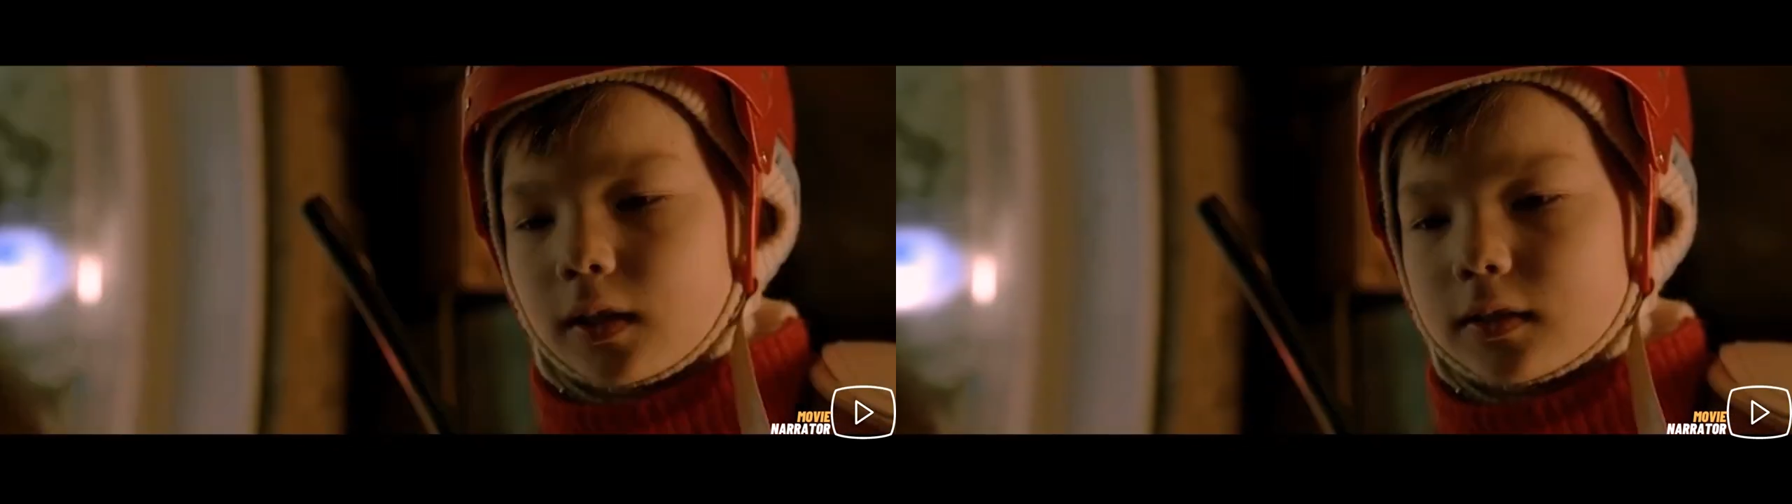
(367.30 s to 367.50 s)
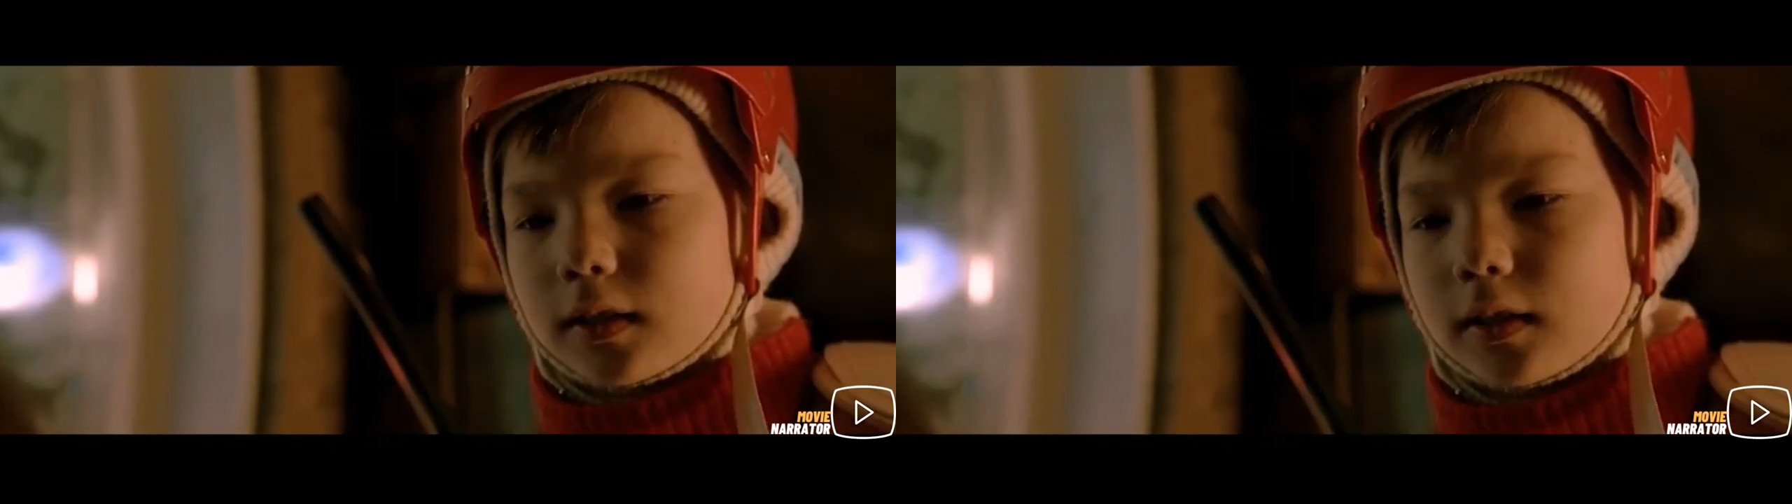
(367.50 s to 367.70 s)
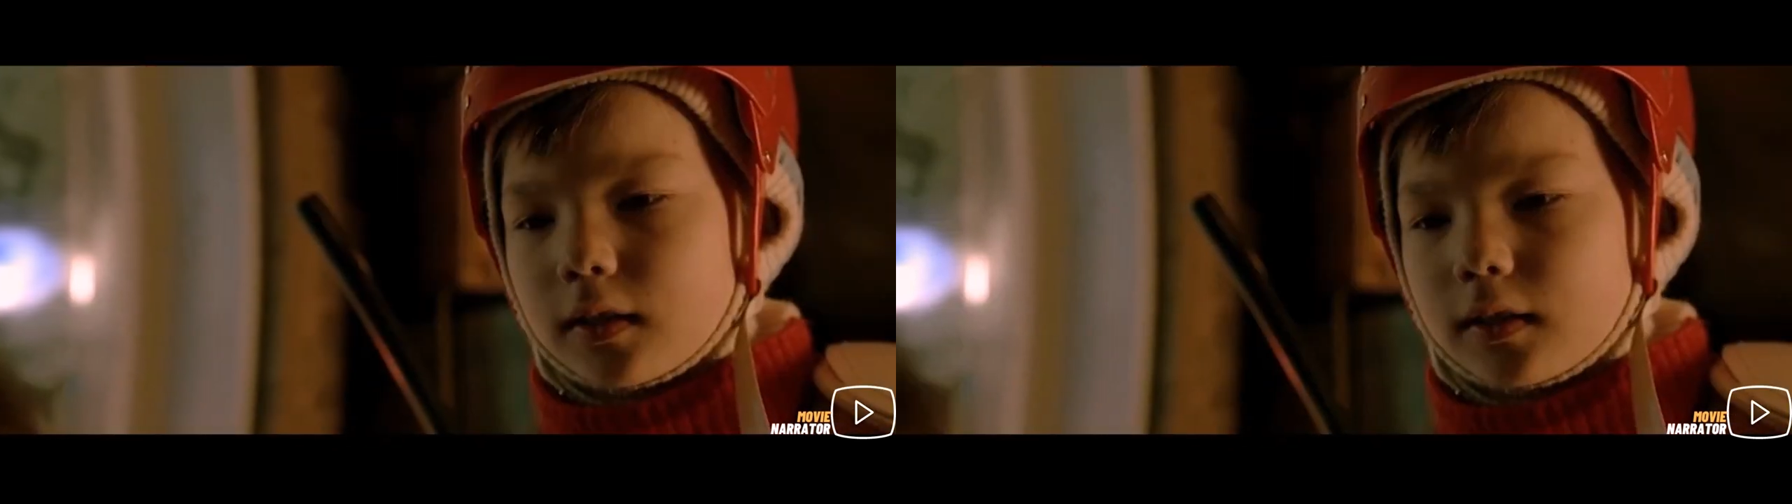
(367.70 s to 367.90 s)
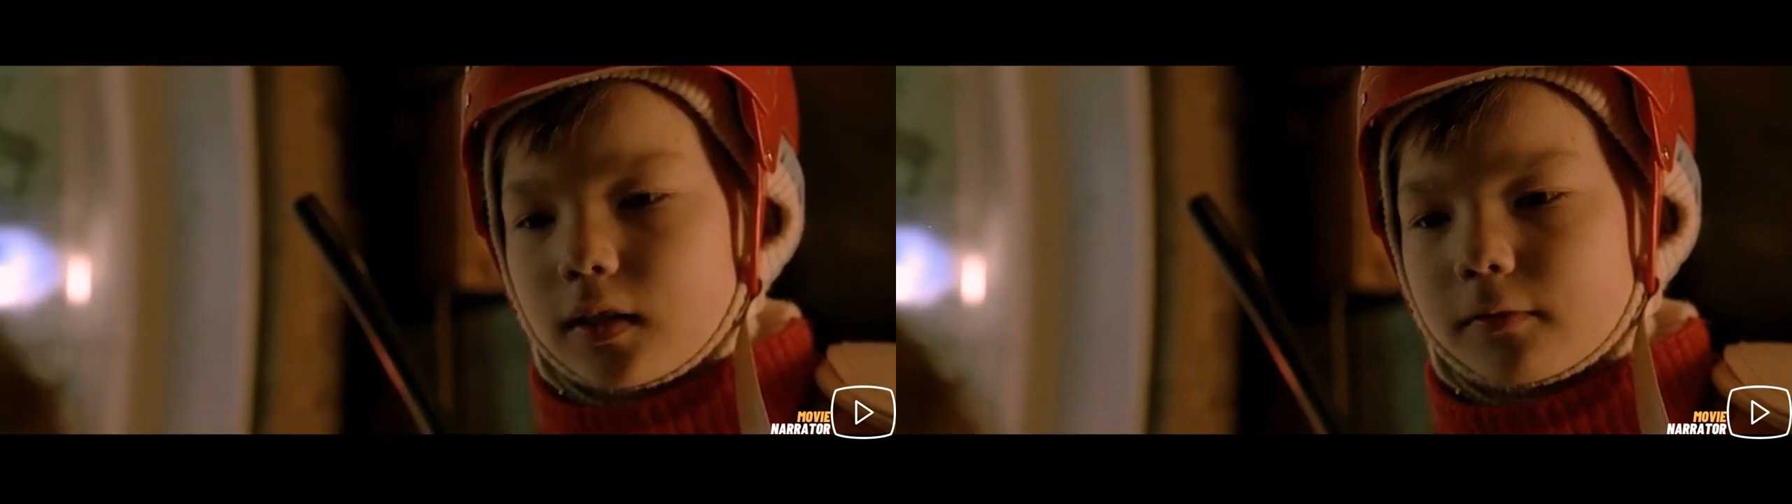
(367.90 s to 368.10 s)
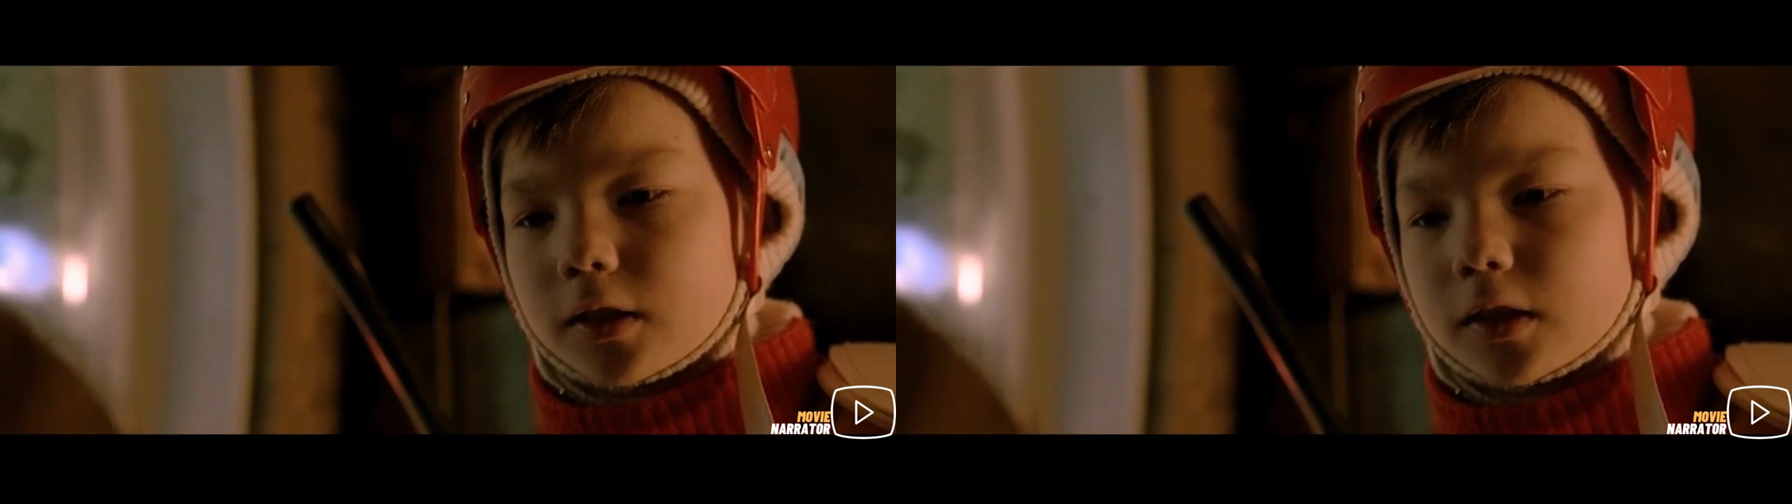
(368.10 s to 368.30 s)
chunk of ice
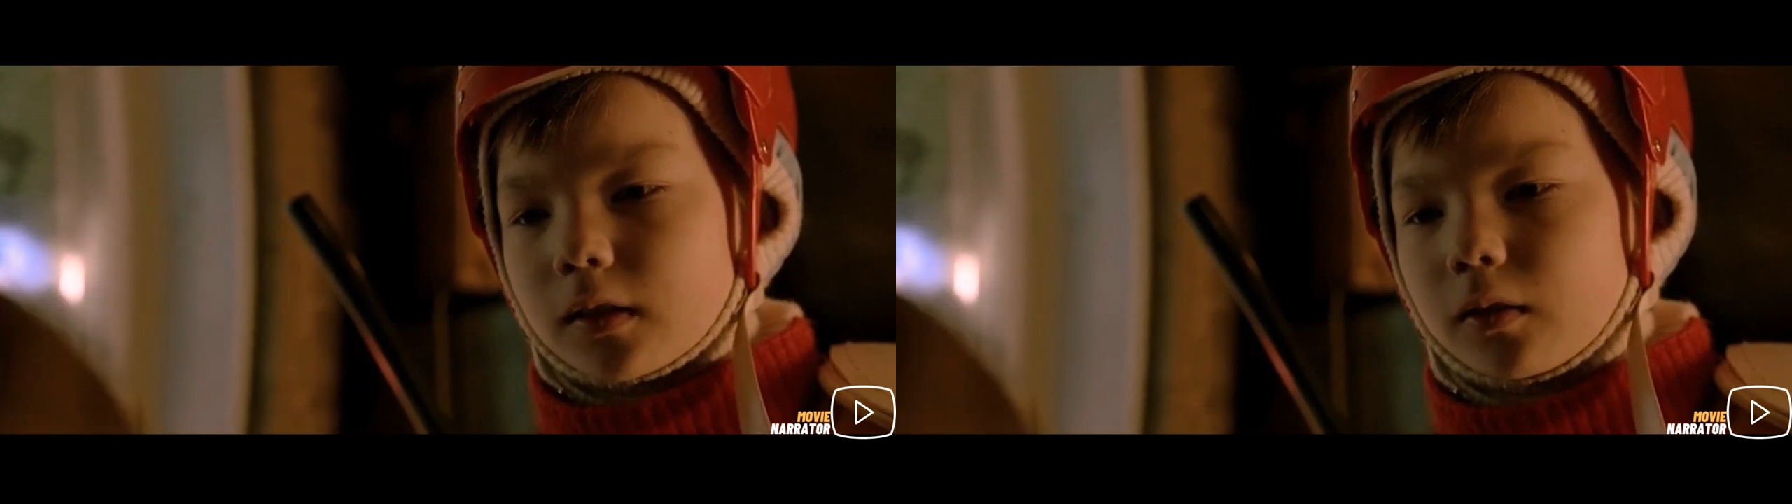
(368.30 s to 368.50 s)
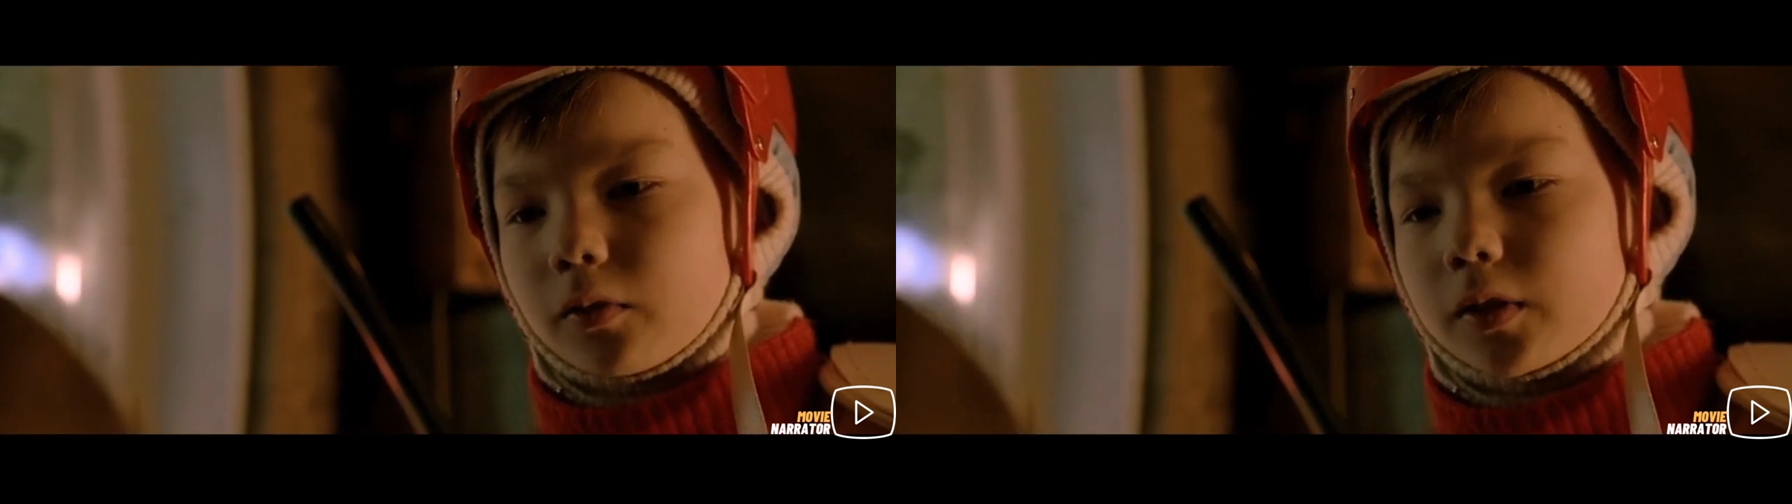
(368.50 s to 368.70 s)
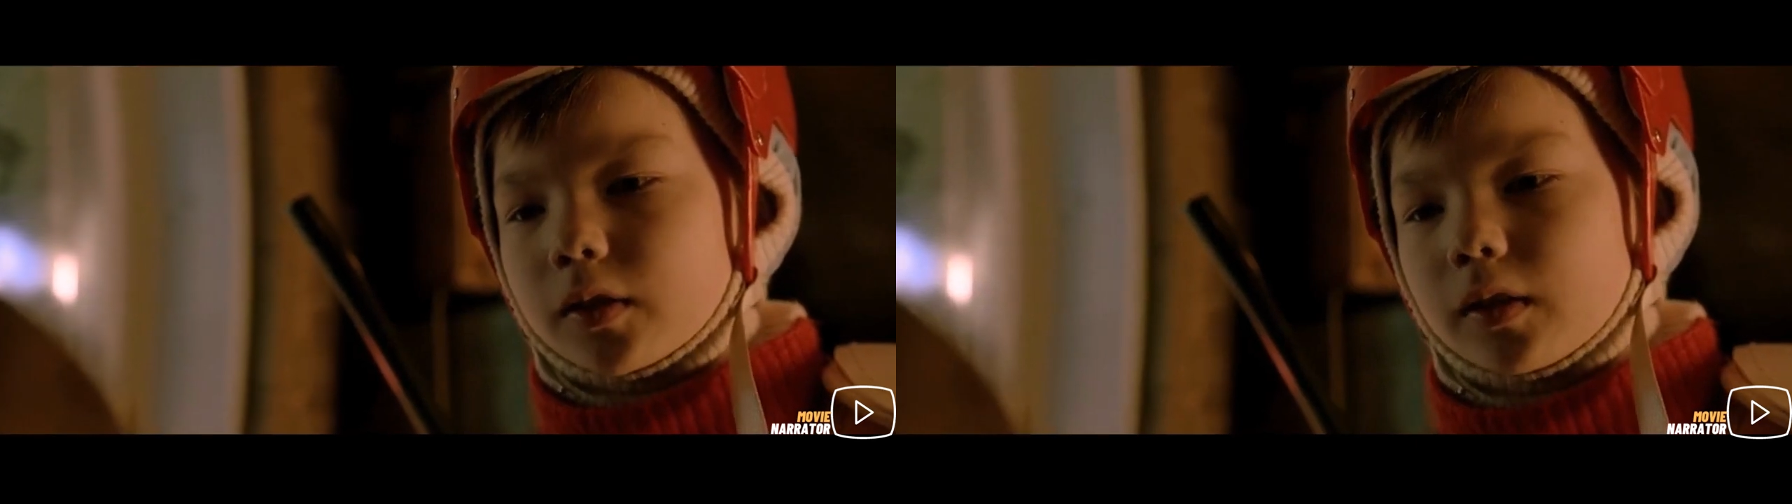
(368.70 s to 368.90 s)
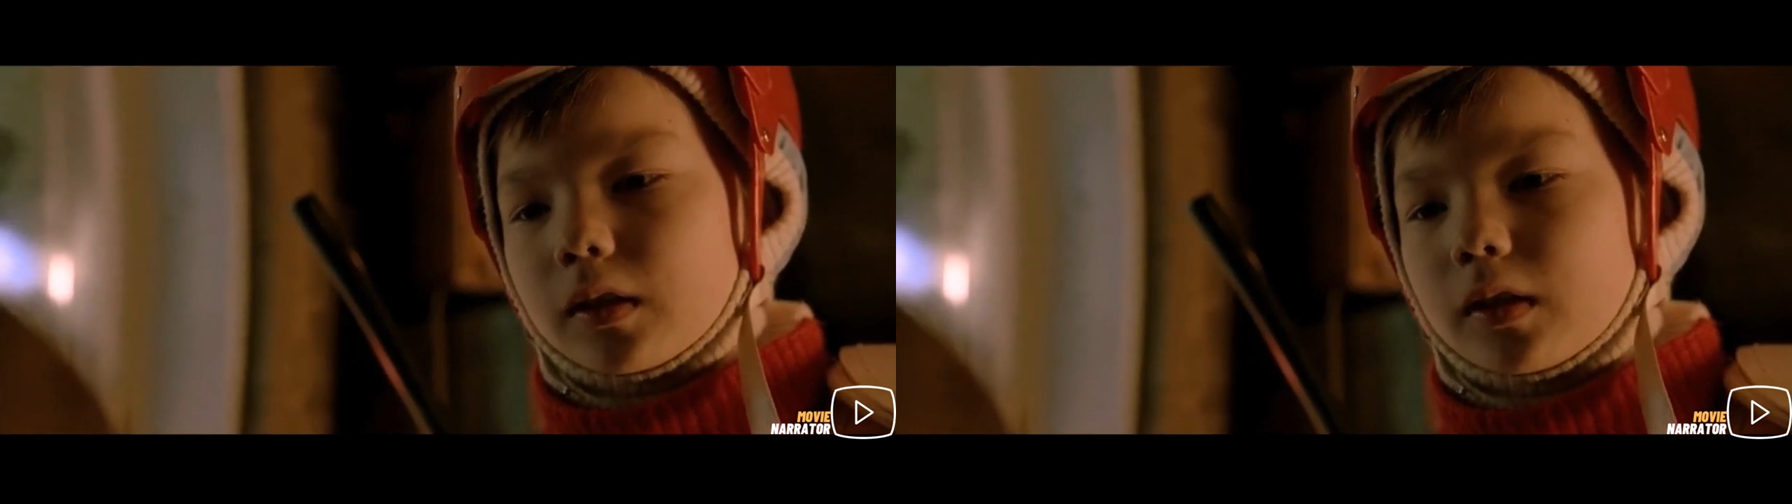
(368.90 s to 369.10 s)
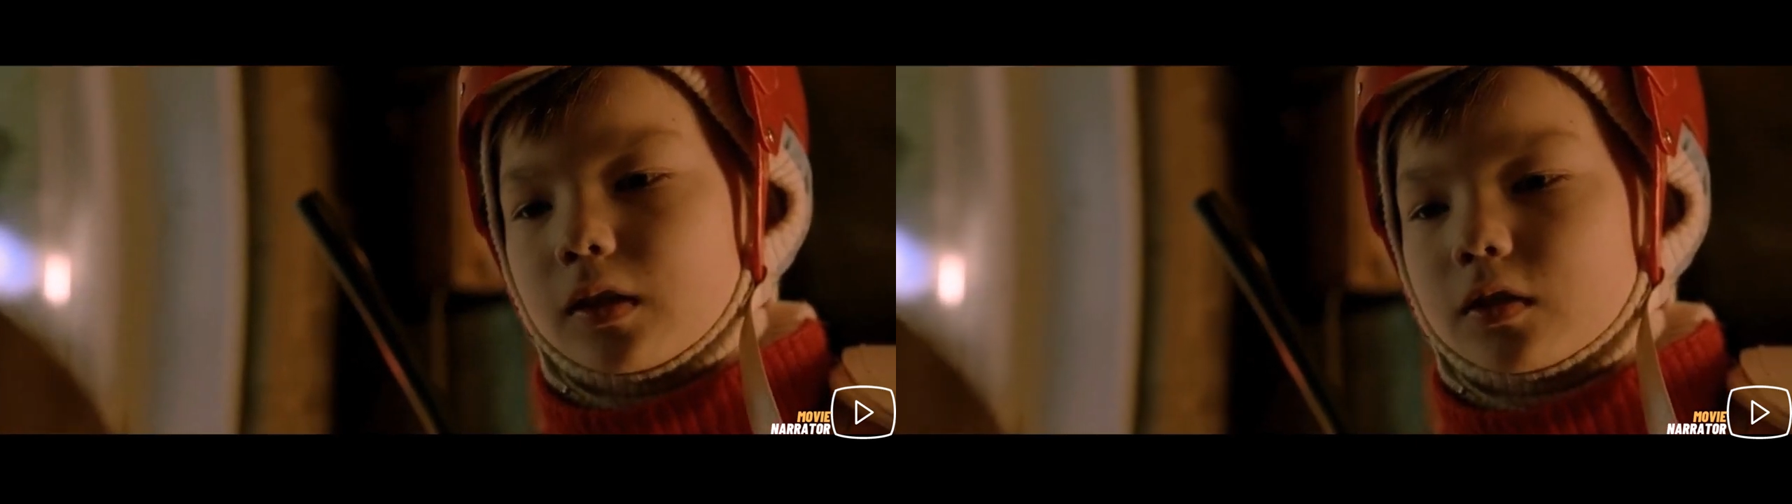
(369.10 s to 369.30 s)
and buried him under a
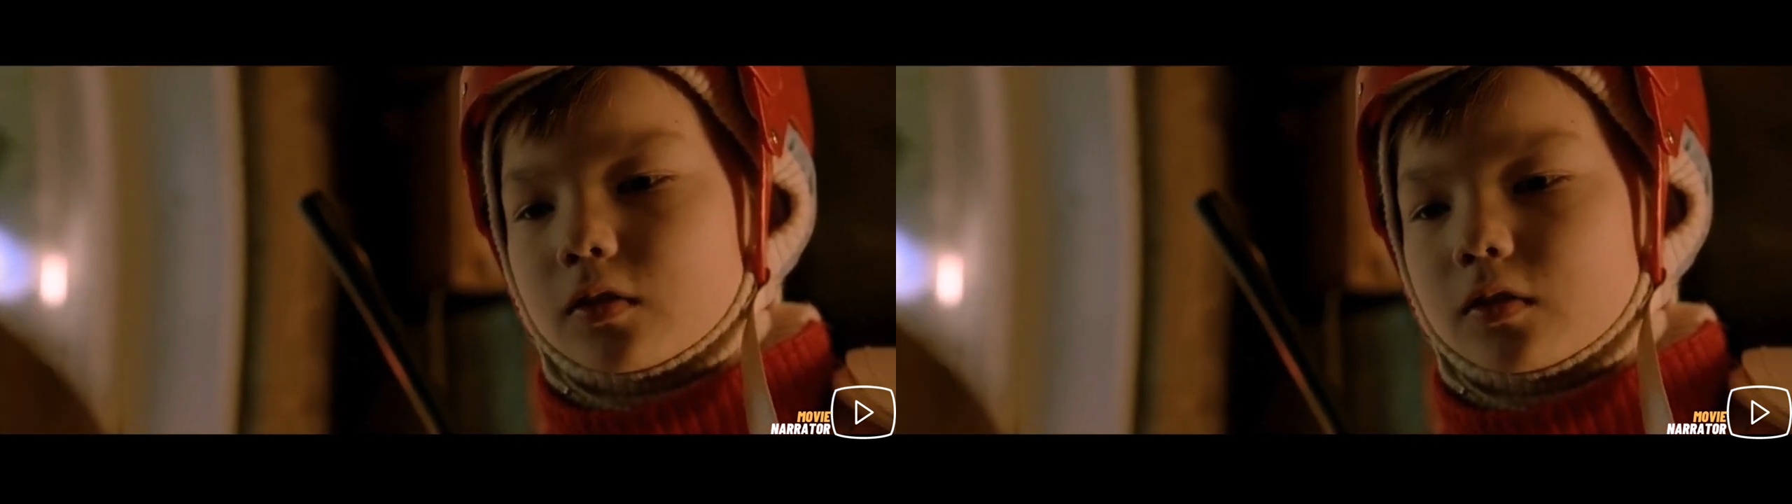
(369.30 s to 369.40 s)
huge rock